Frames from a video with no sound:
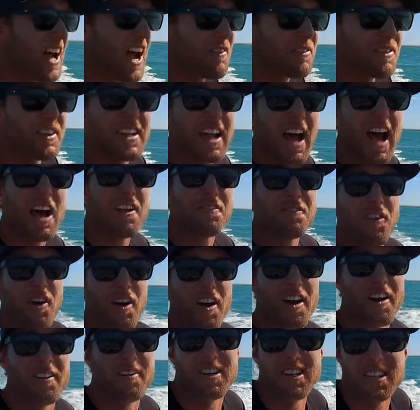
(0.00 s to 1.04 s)
Lovely day
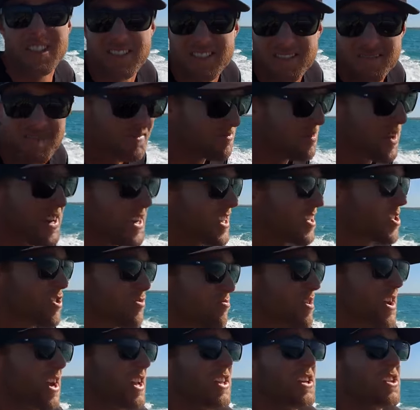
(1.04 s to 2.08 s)
for it. We're just we're just
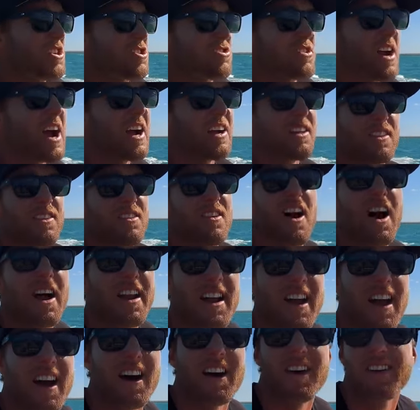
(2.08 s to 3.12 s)
really struggling right
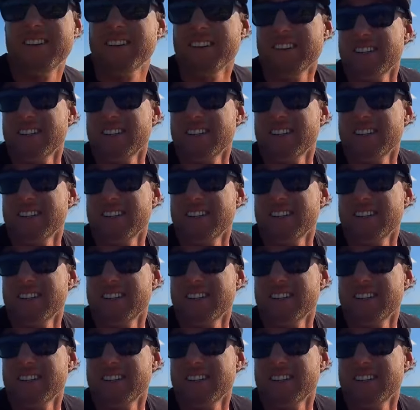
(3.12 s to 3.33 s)
now.